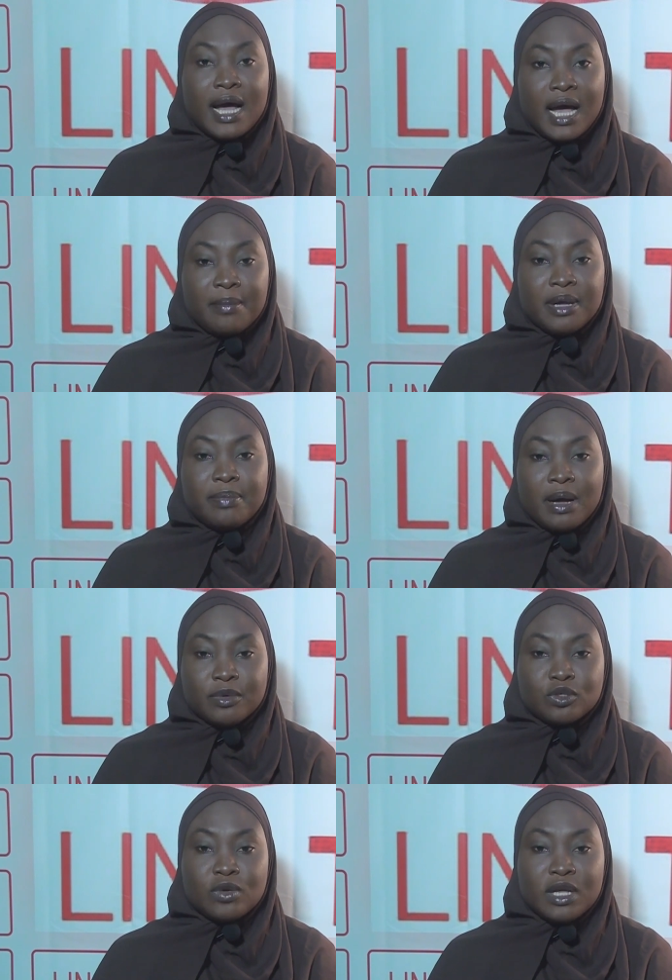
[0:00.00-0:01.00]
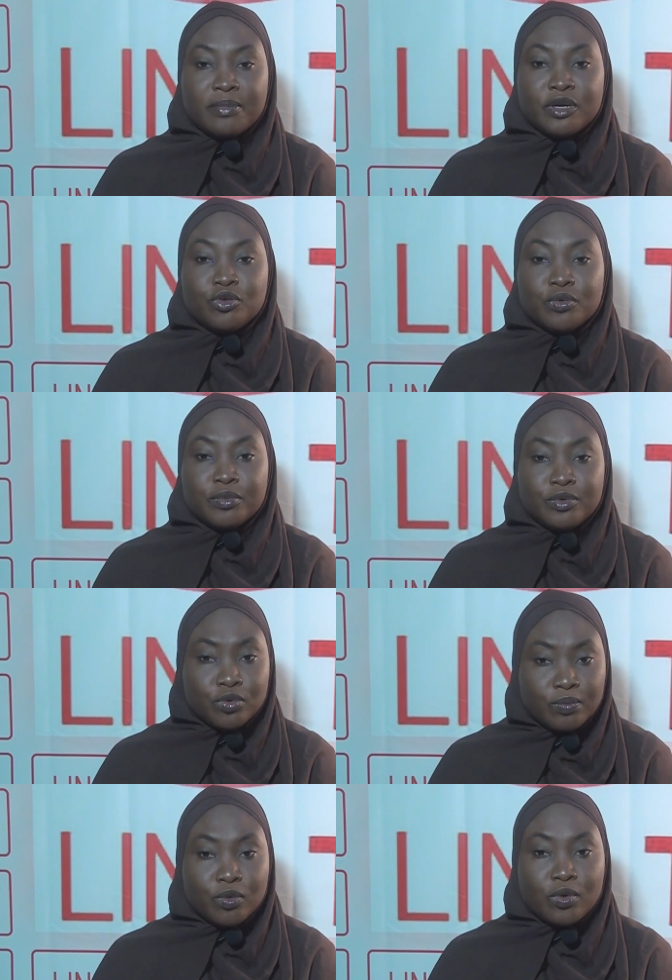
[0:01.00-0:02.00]
Ahmed Baba Suleiman
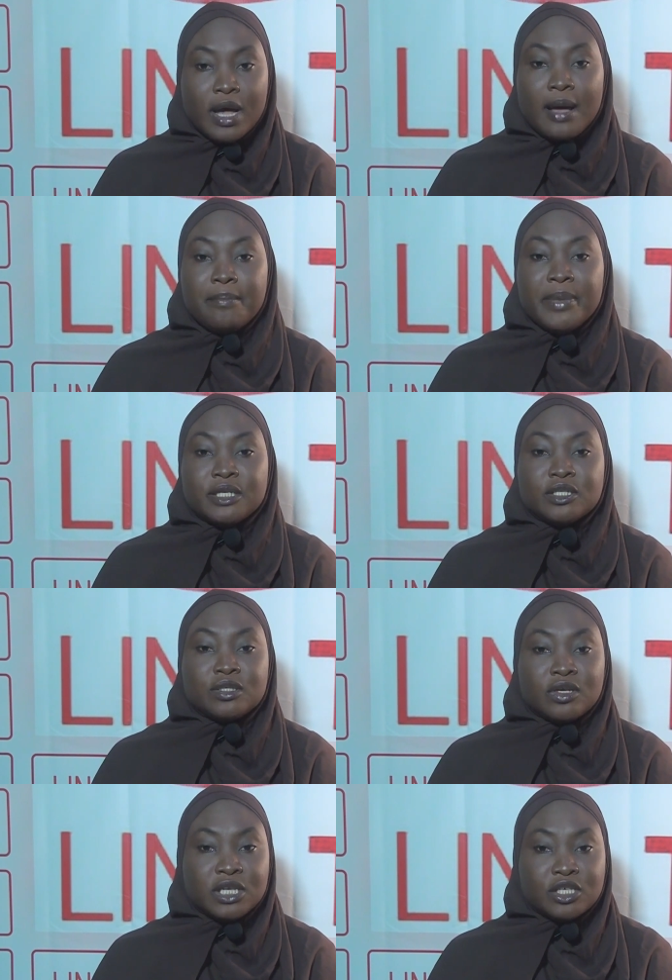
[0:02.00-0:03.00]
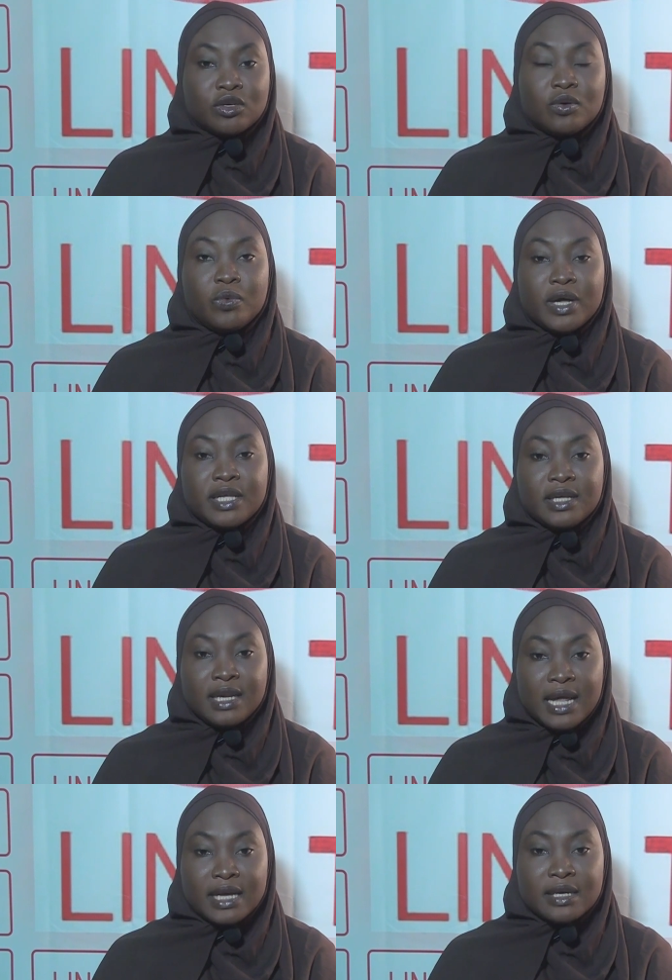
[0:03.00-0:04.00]
Yumu, made this suggestion when he
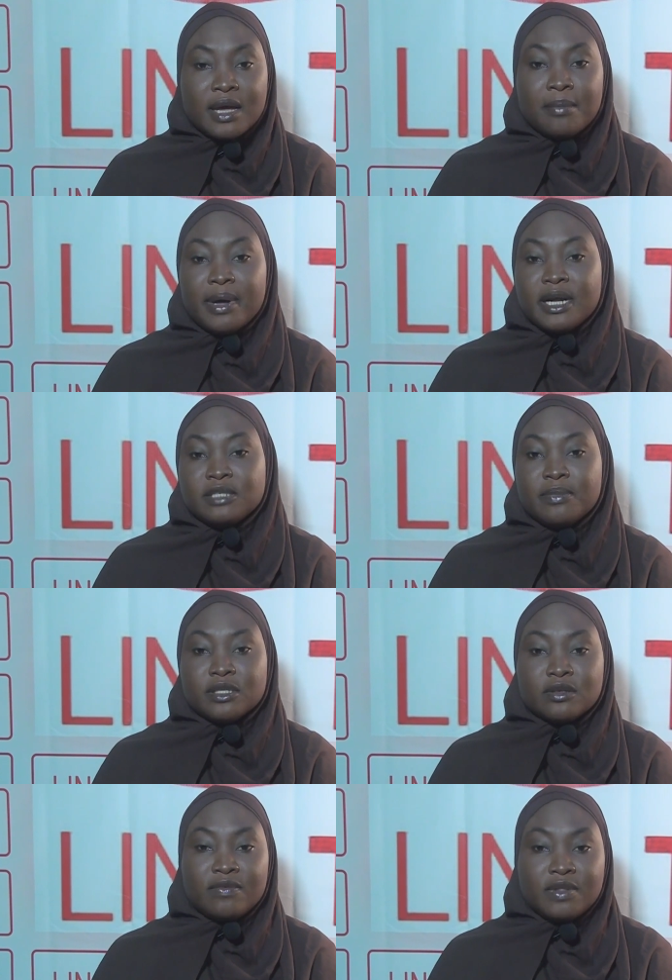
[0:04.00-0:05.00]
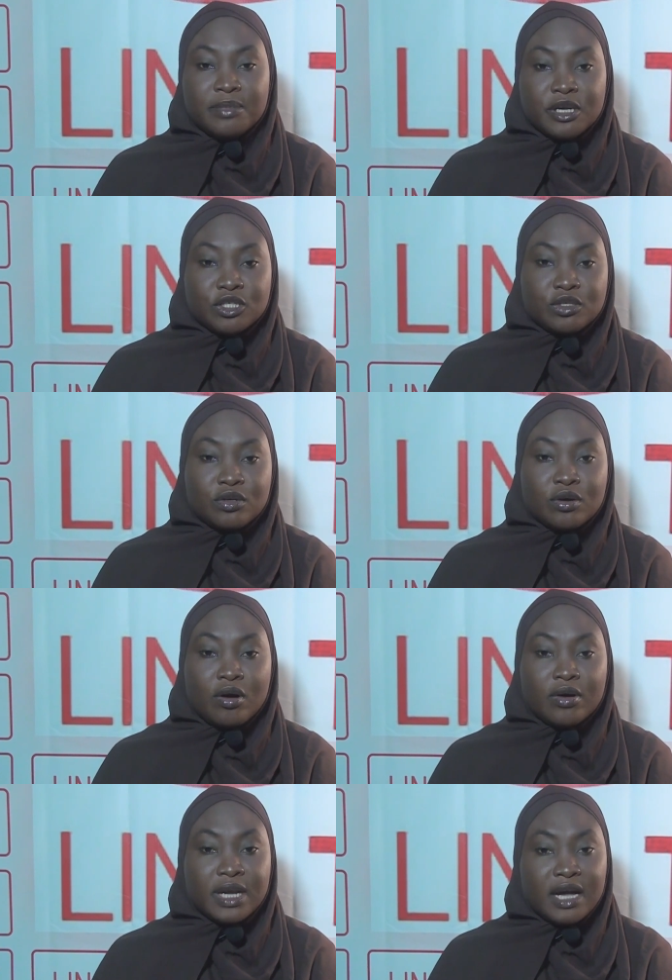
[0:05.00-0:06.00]
led management of the Ministry
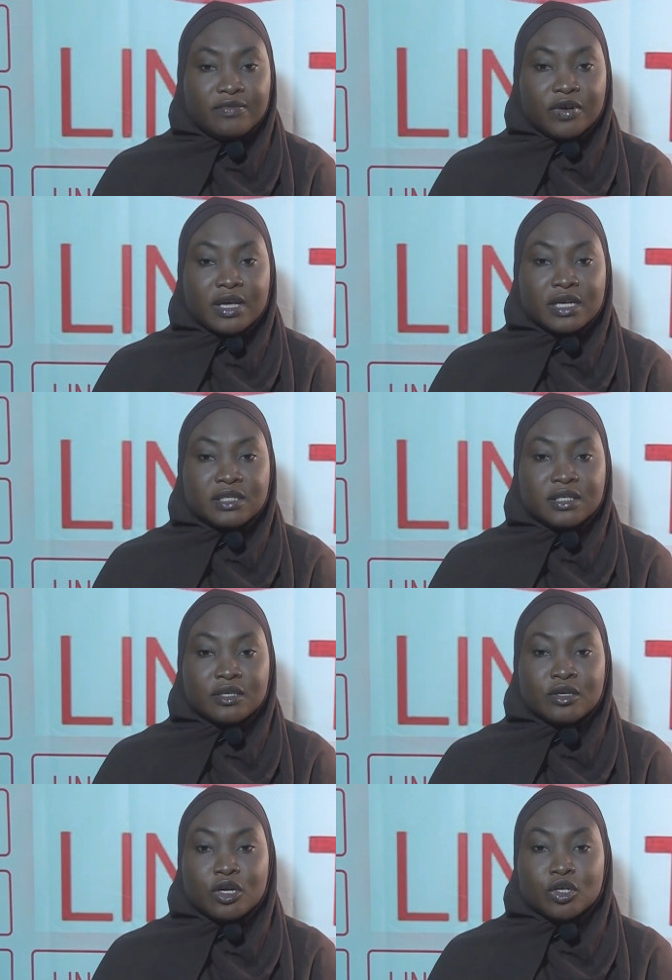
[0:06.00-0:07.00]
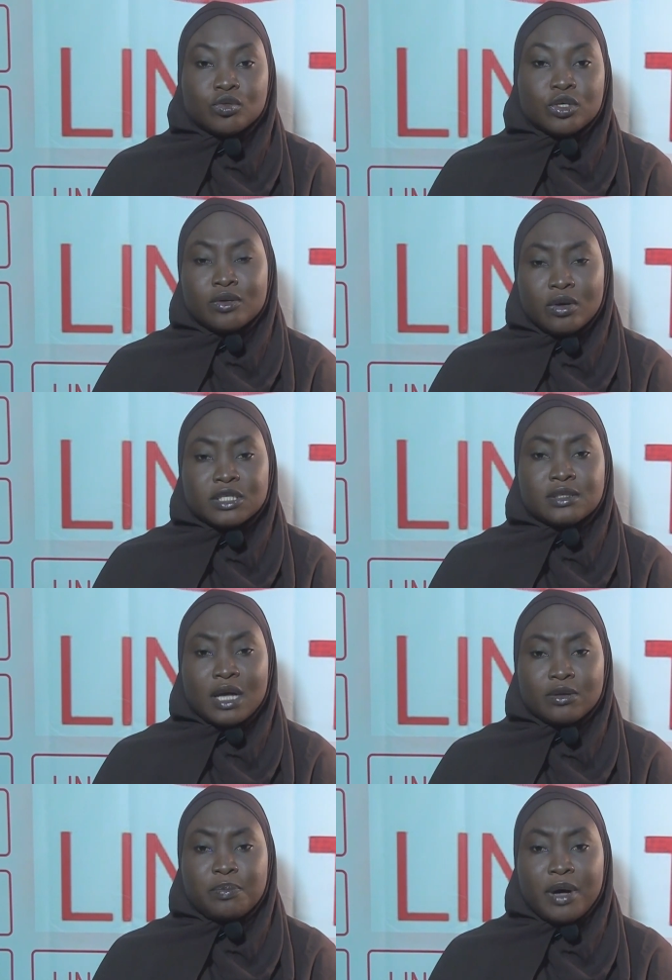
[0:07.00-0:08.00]
on Advocacy to the
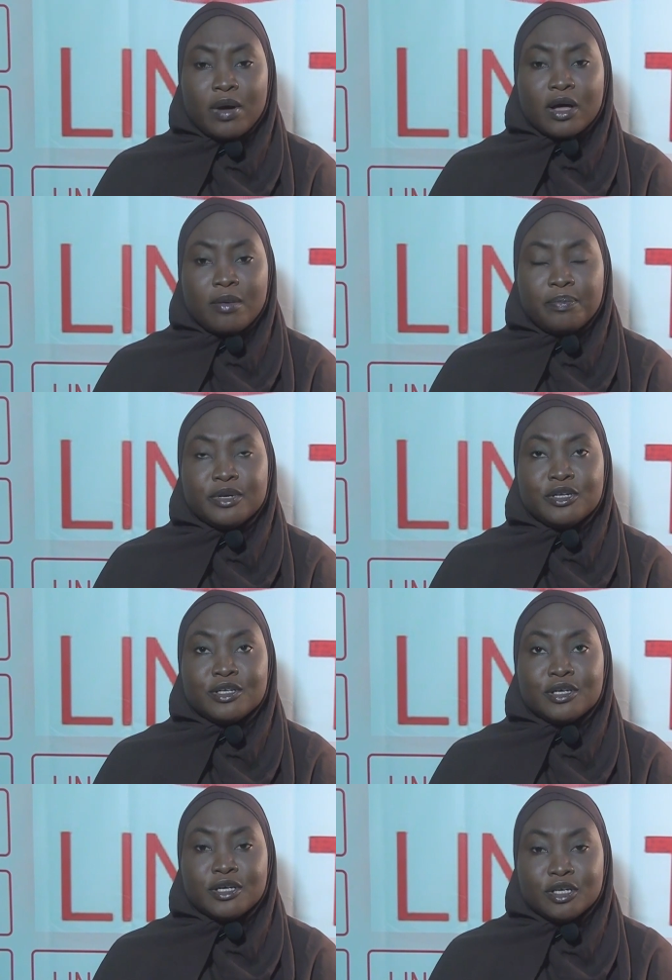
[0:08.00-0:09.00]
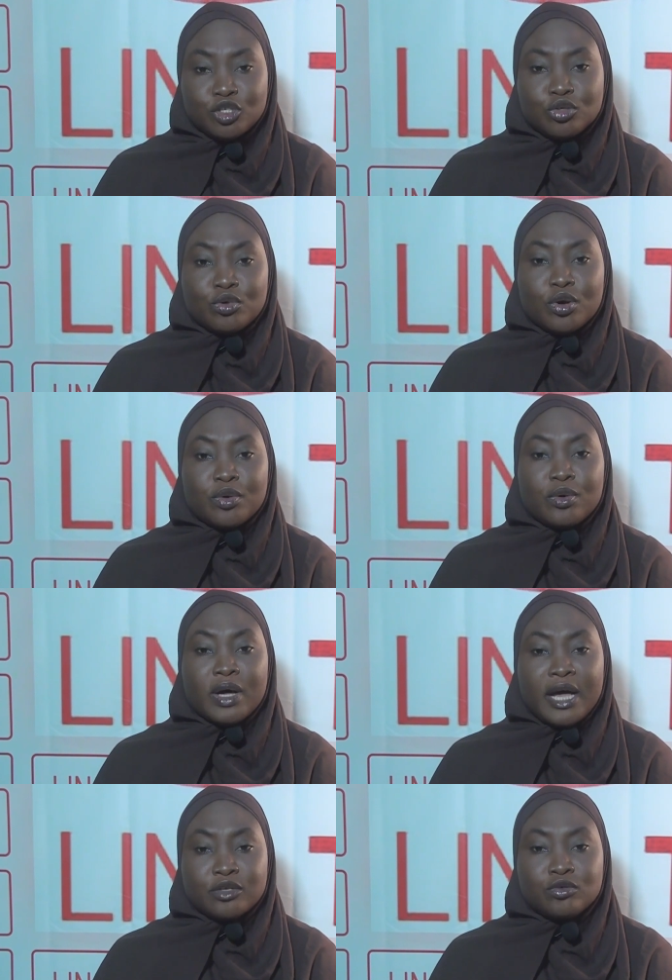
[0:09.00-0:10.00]
North-South Power Company in Shiroro
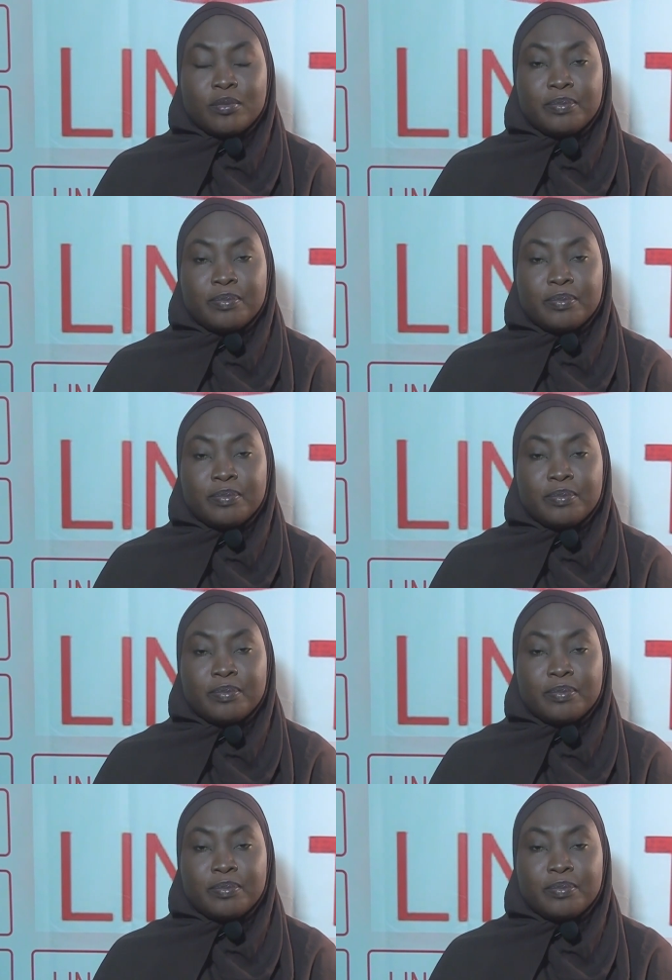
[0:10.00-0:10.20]
Hydro